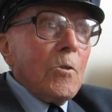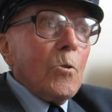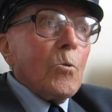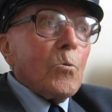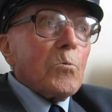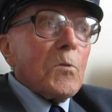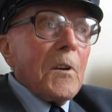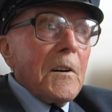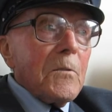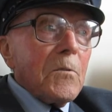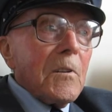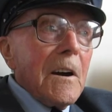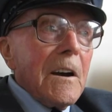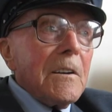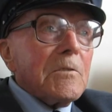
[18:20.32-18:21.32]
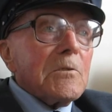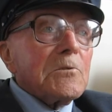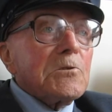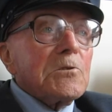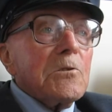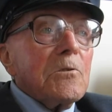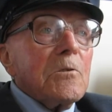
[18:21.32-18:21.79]
Although they had a
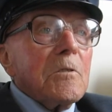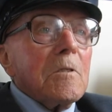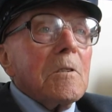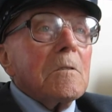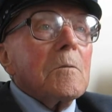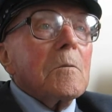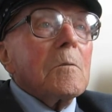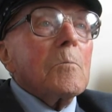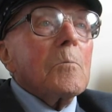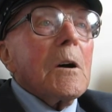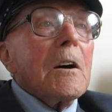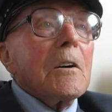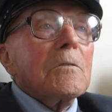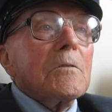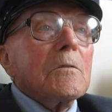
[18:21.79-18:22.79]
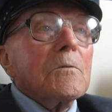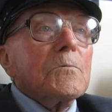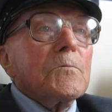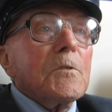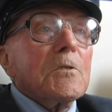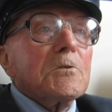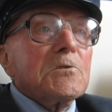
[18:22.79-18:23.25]
certain amount
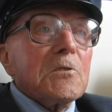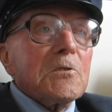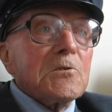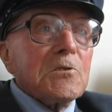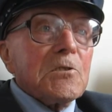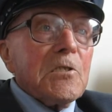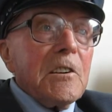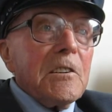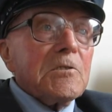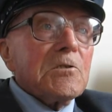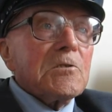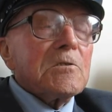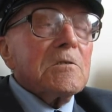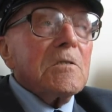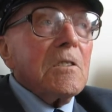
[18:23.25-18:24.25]
of success,